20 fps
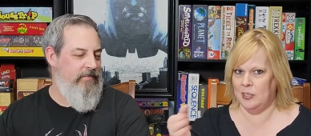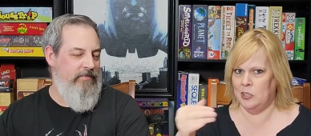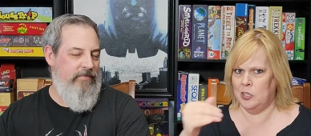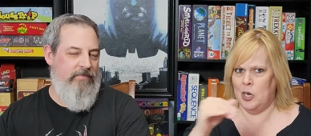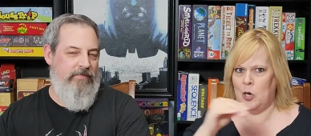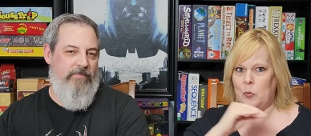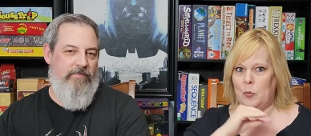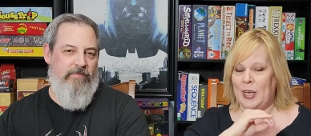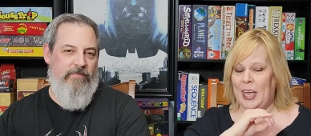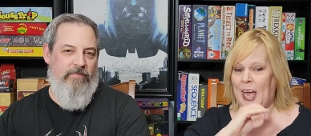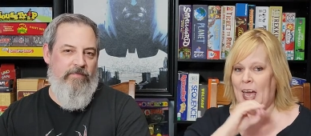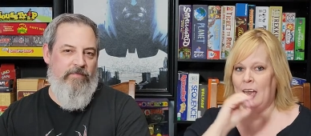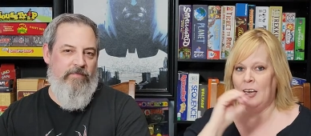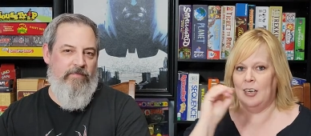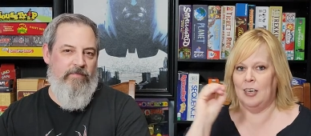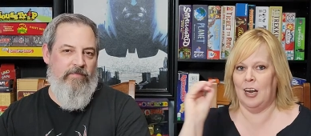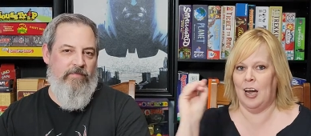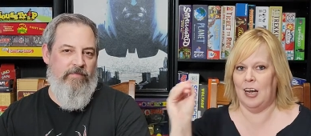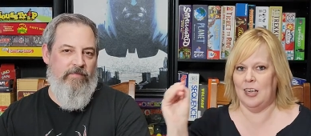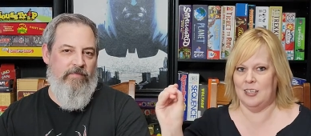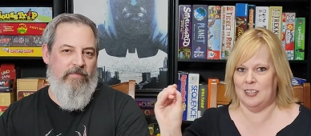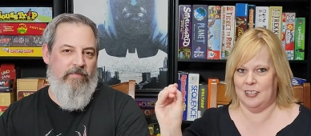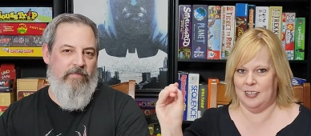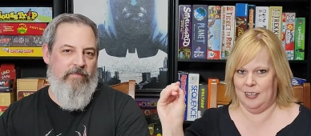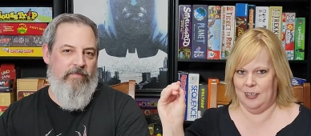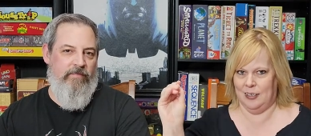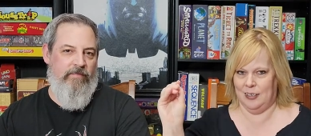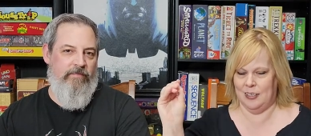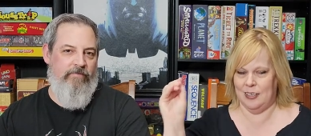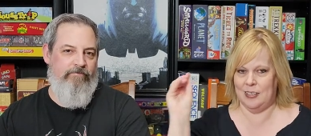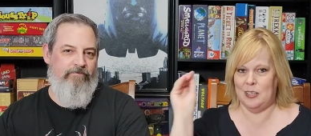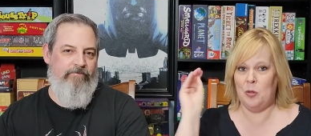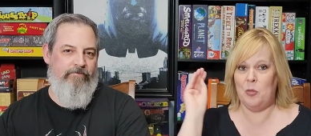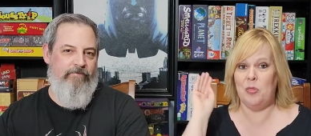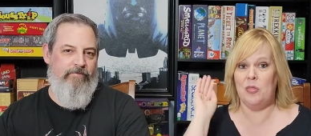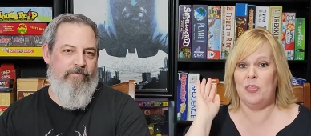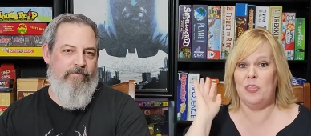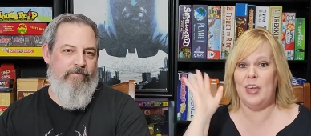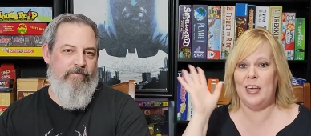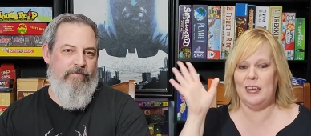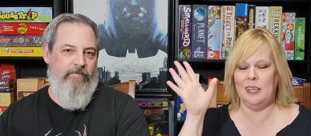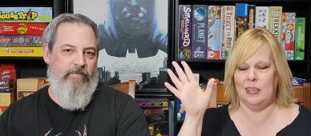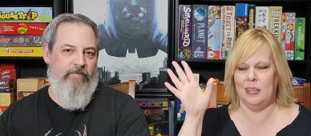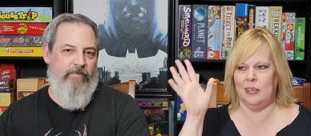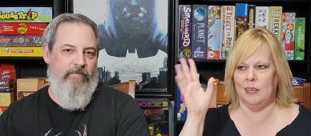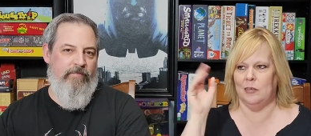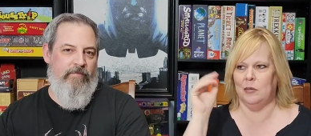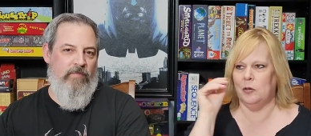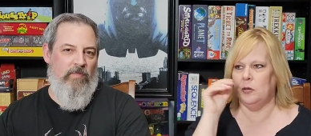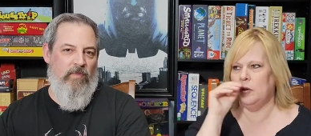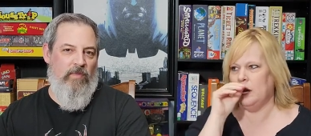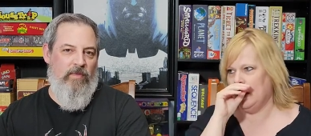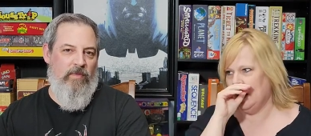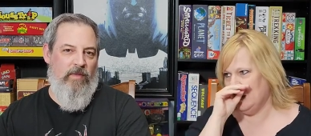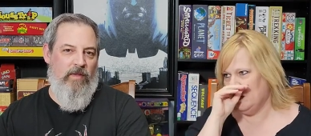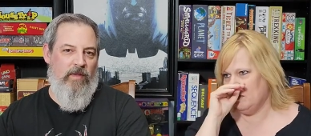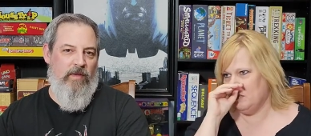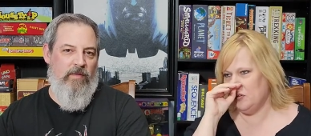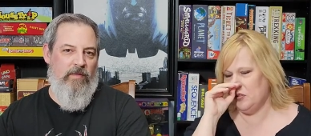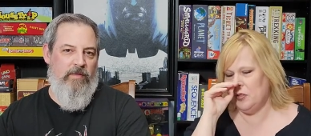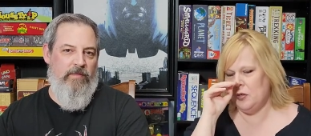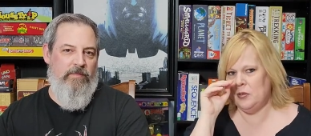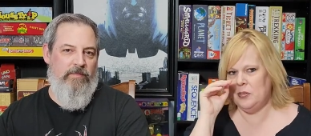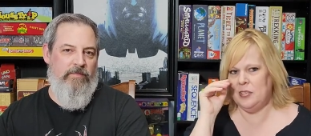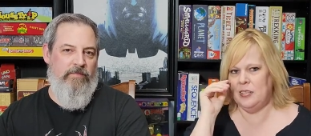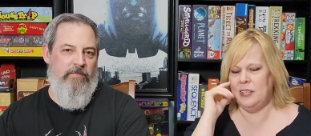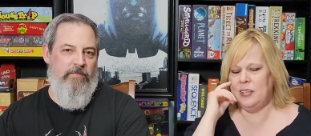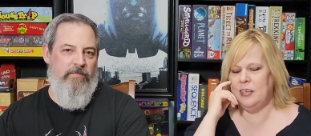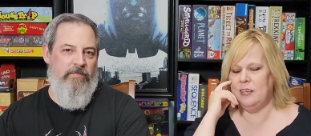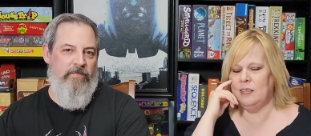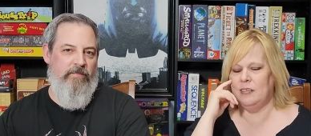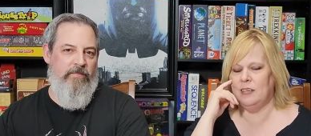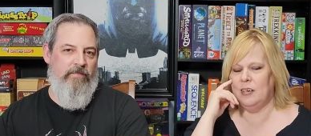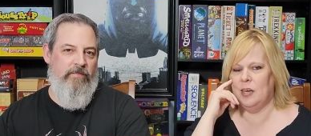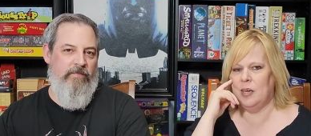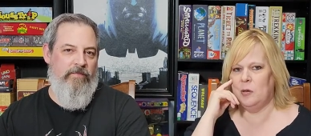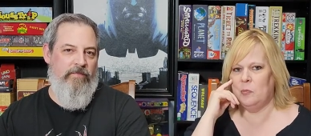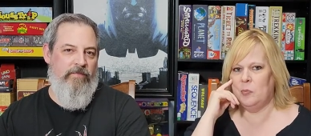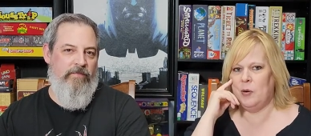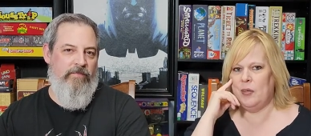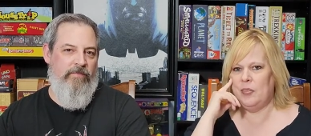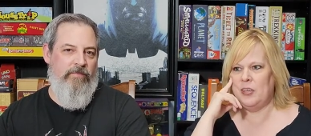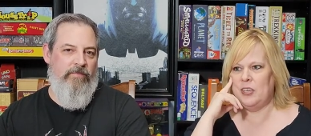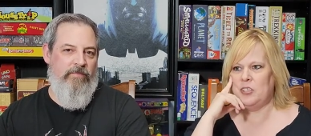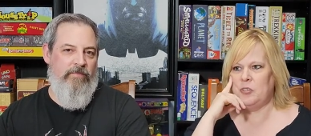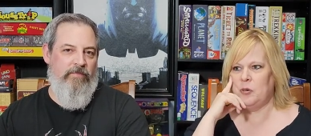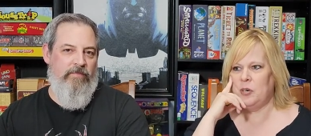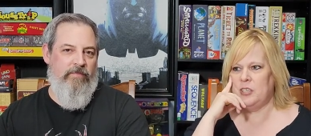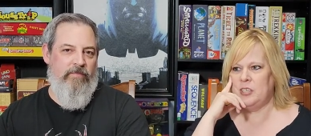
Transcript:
Speaker 1: No, we had not seen it. So thank you for those that brought that to our